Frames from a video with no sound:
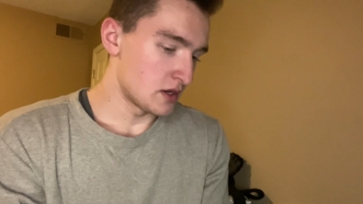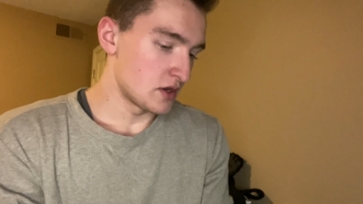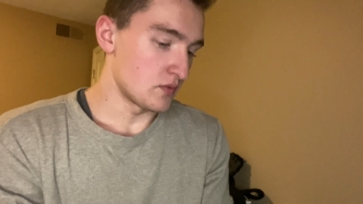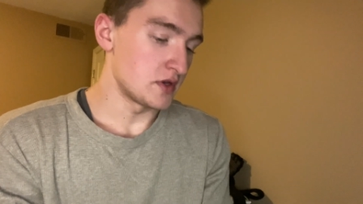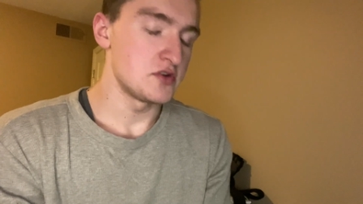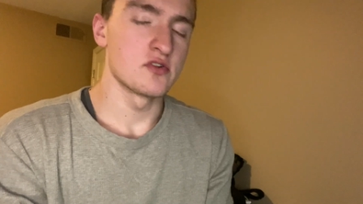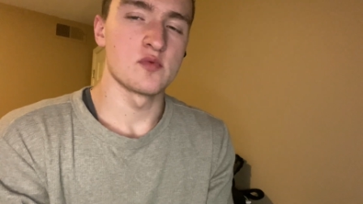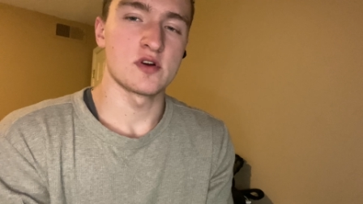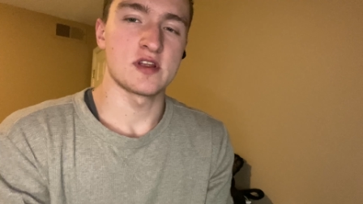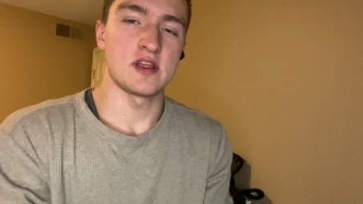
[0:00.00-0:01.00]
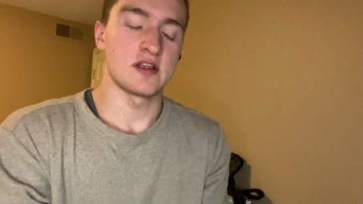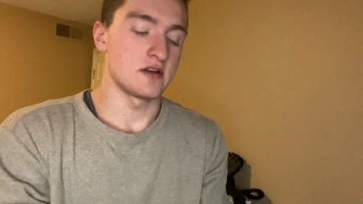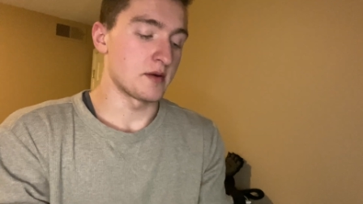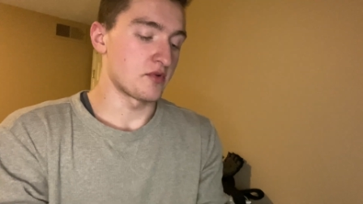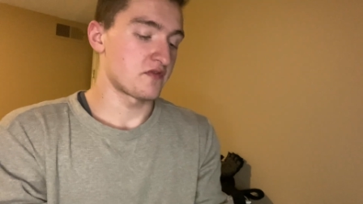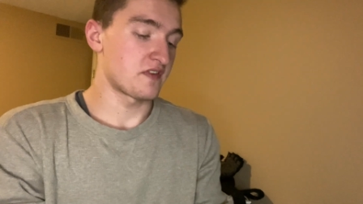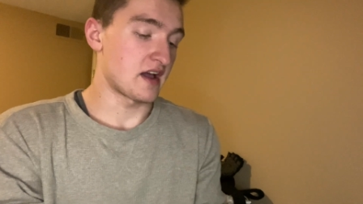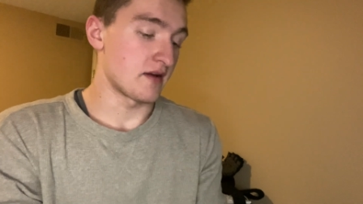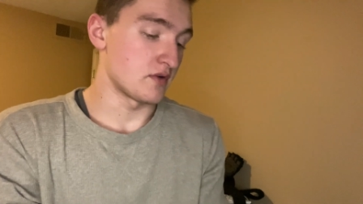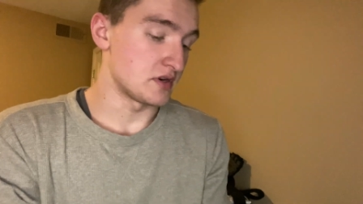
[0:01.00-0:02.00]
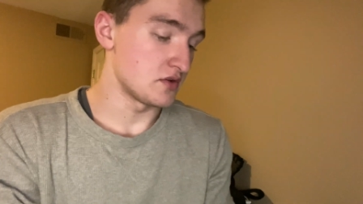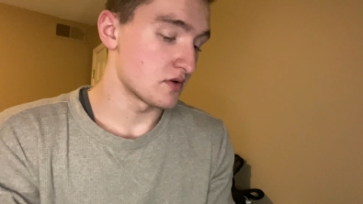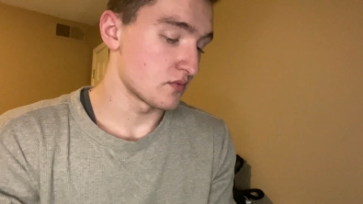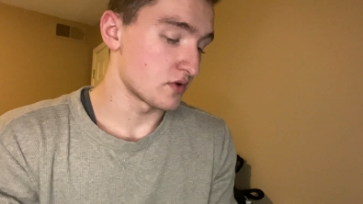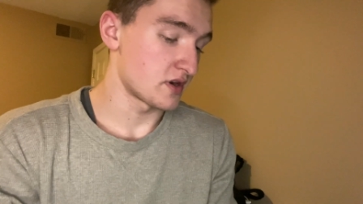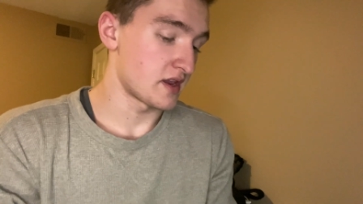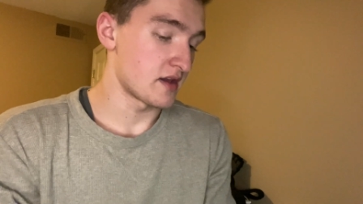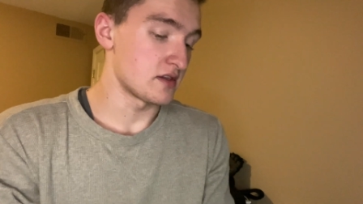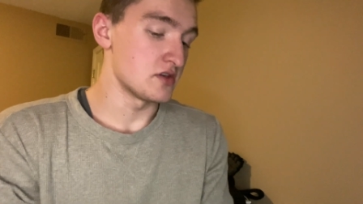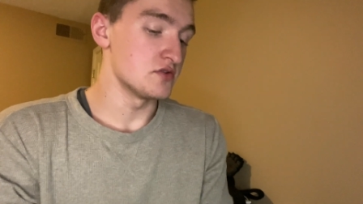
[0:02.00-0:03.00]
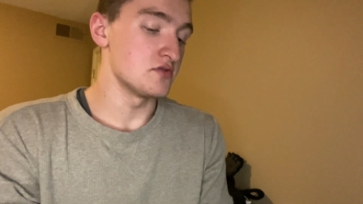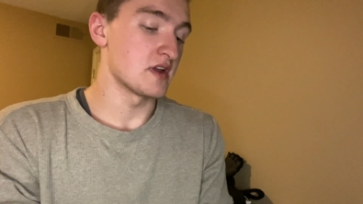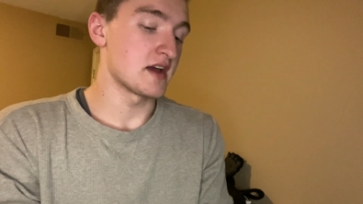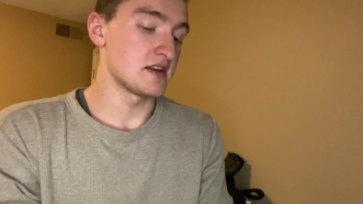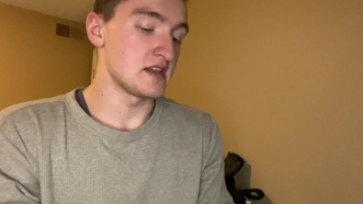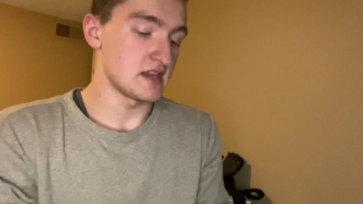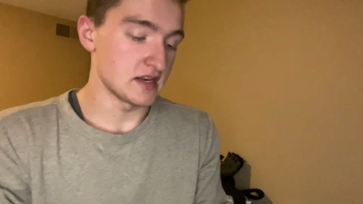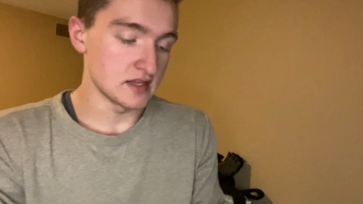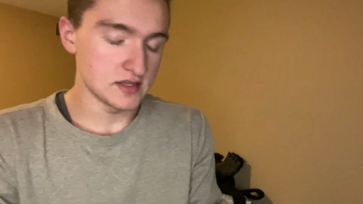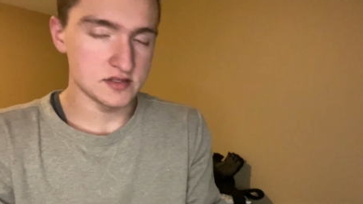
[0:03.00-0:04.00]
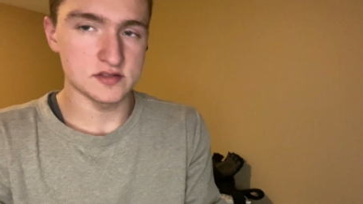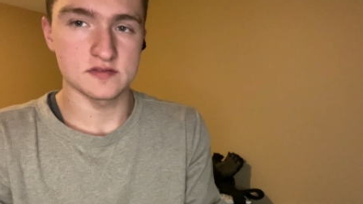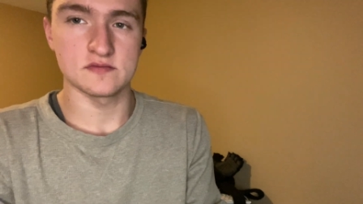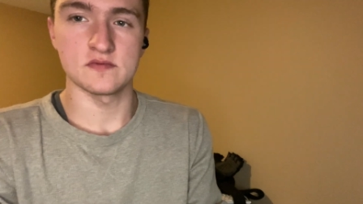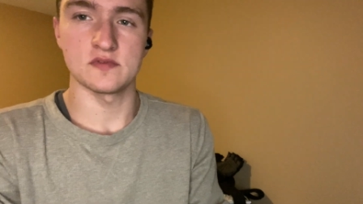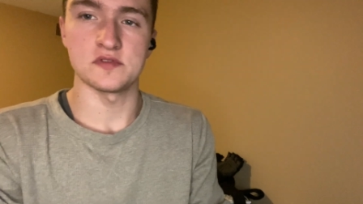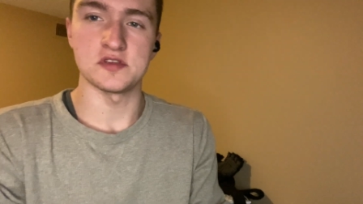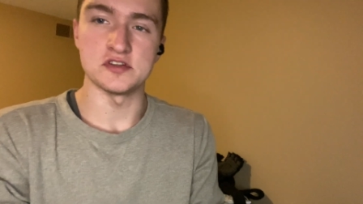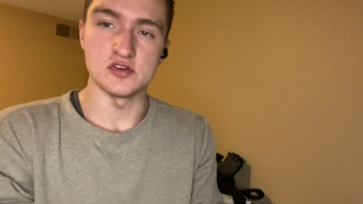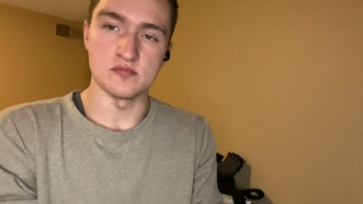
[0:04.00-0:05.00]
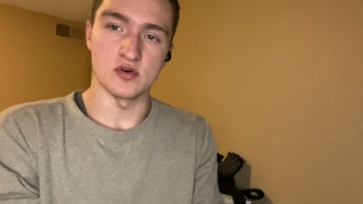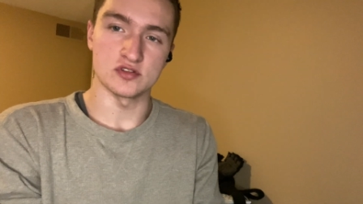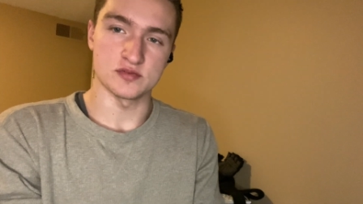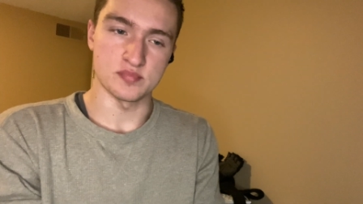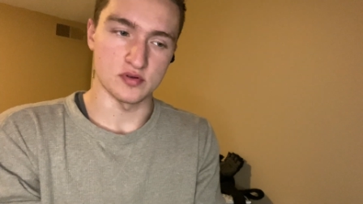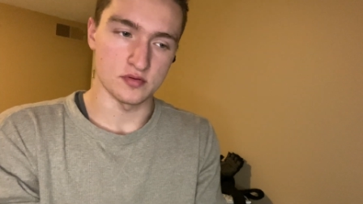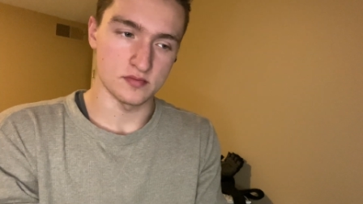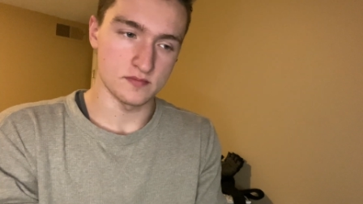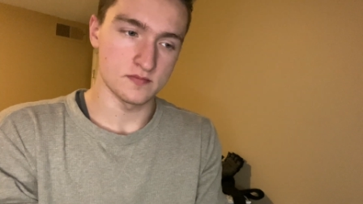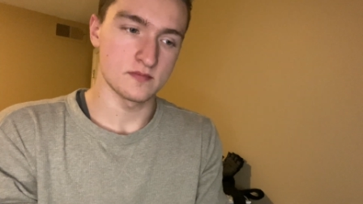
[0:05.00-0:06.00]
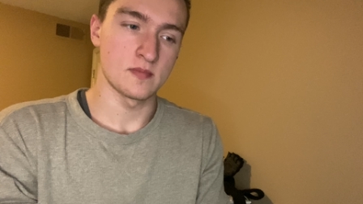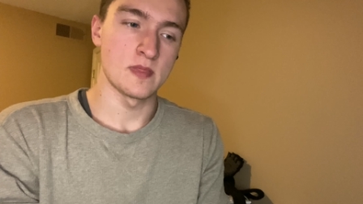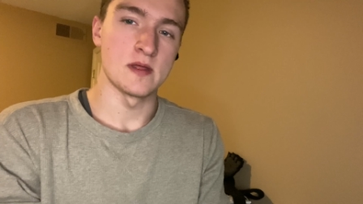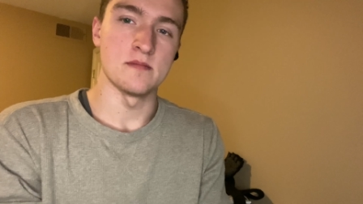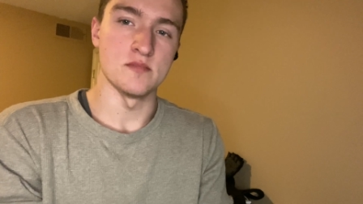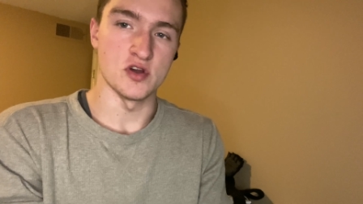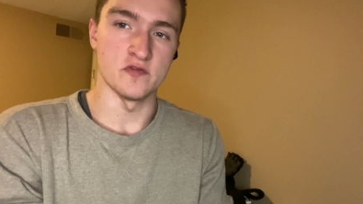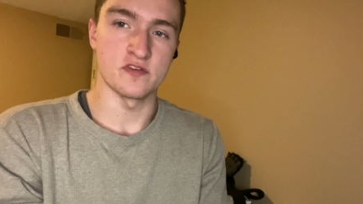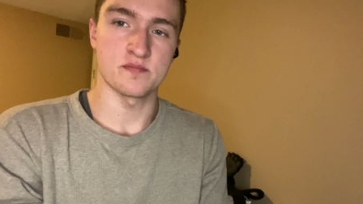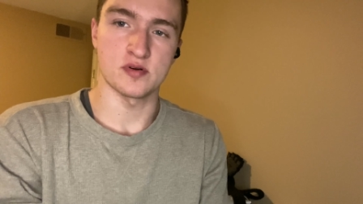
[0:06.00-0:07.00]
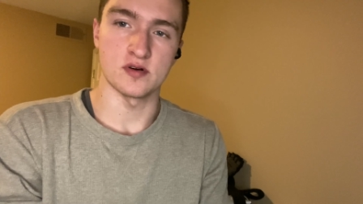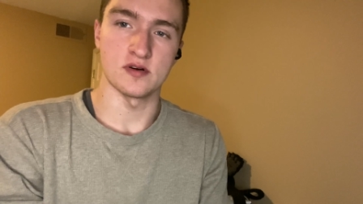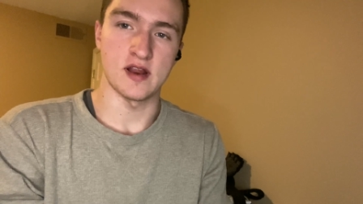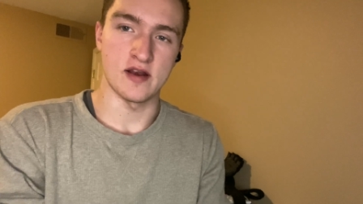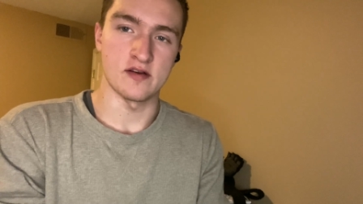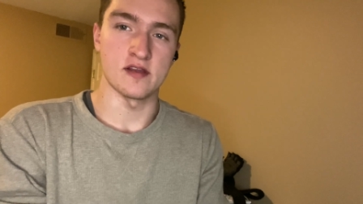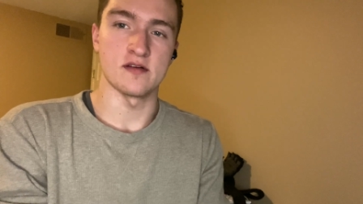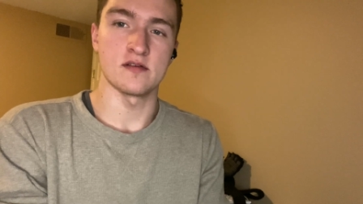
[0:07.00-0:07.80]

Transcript: Number 5, when you are working out, you do not need to do multiple moves per area